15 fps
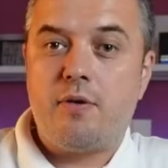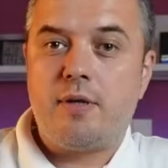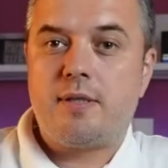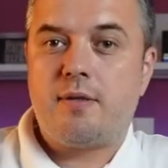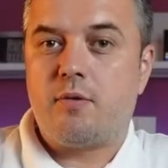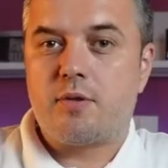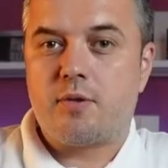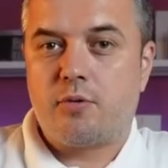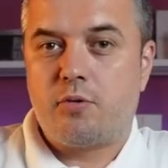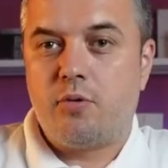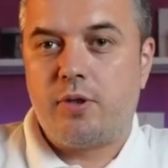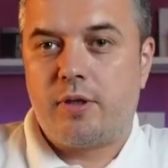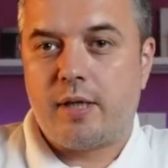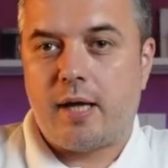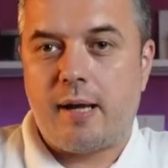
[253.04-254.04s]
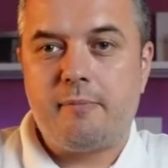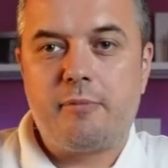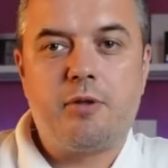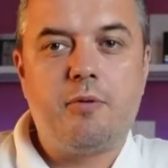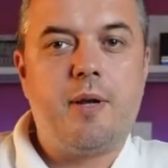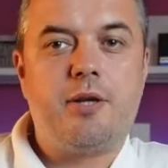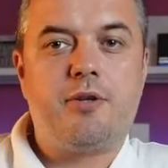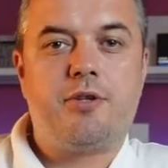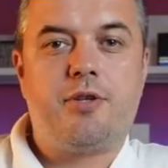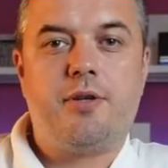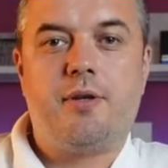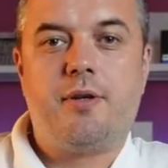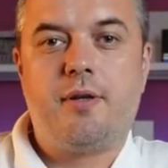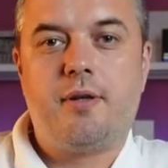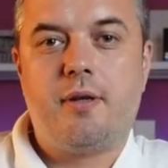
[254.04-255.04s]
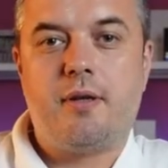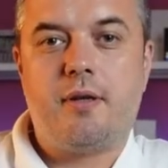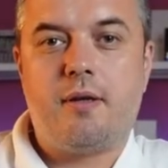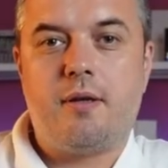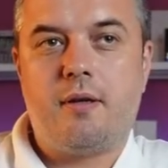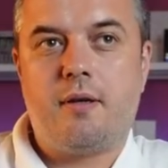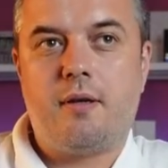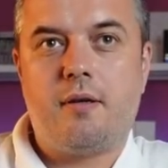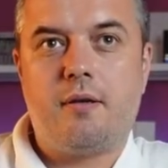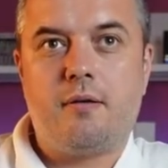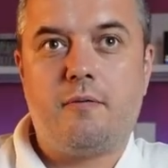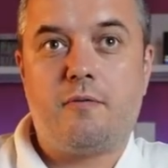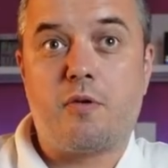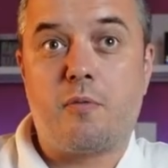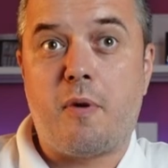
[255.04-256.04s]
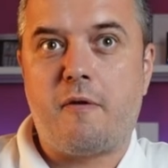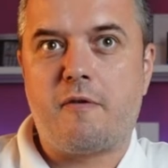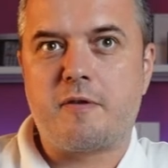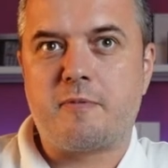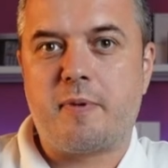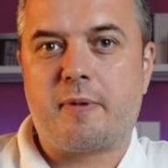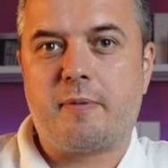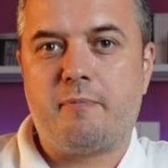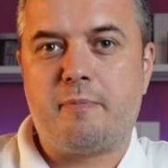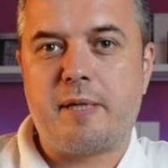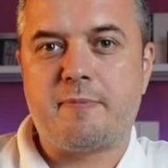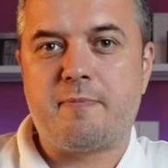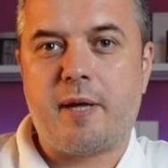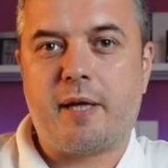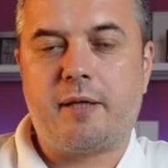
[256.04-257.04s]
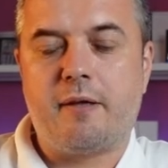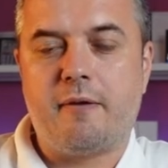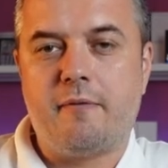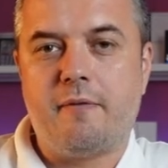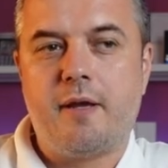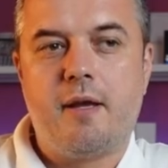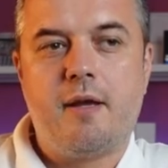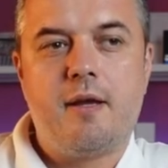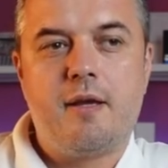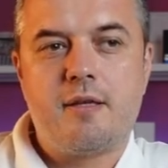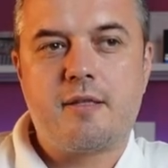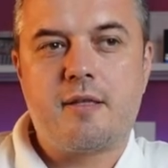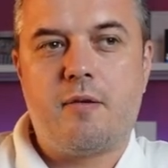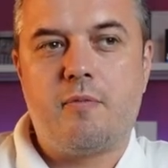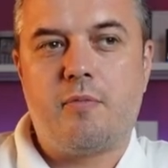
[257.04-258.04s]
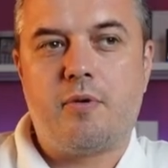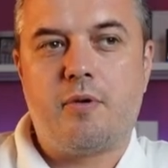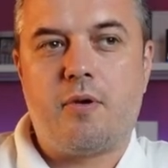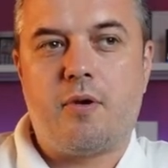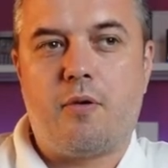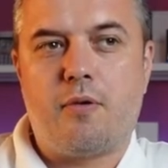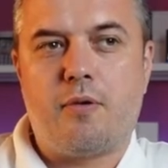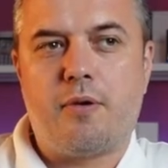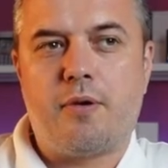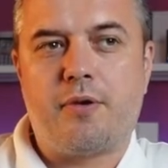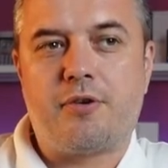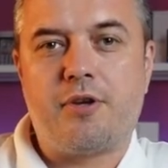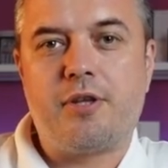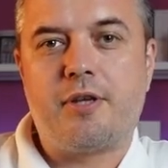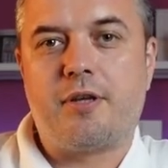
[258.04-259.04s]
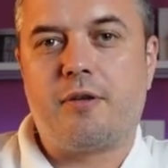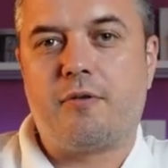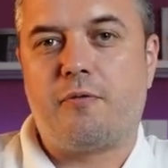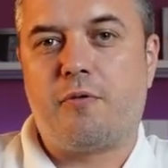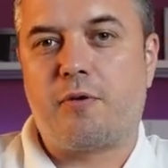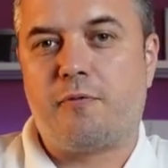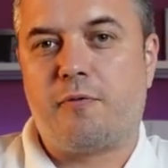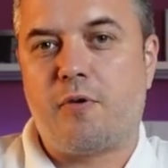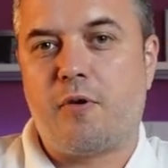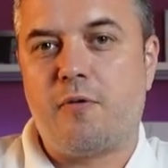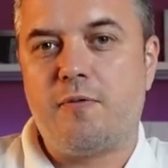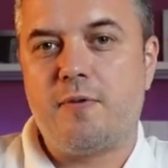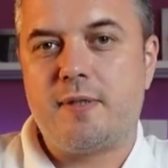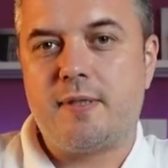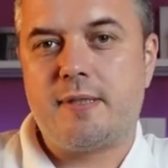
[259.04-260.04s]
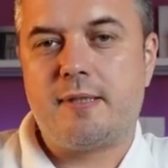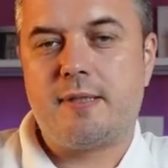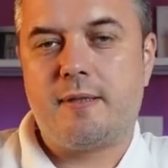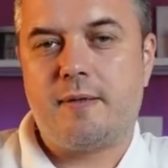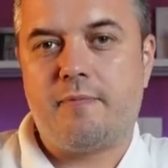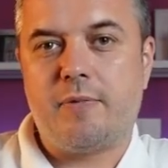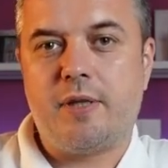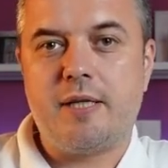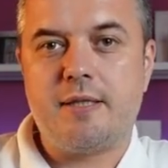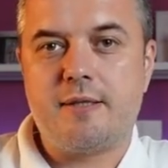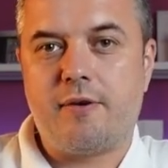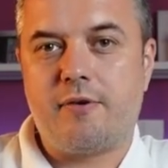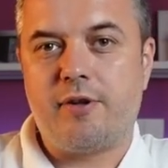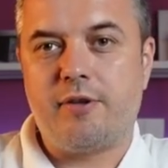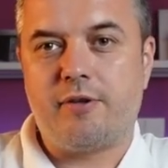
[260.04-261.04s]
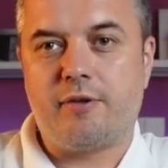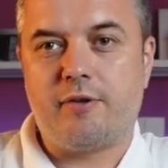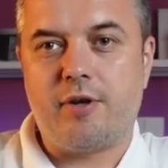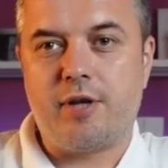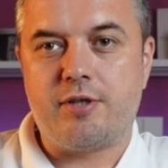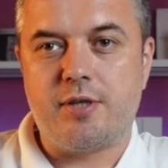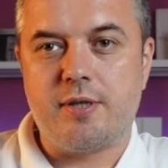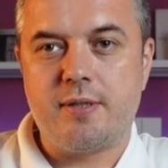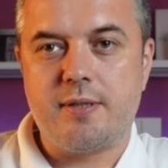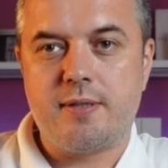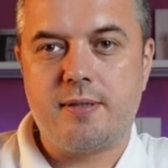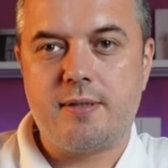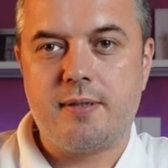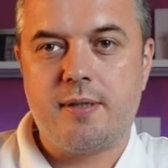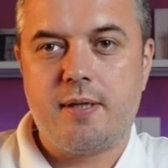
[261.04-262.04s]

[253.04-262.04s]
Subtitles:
is also a good time to mention, from our perspective, some critical workflows. These are integrations,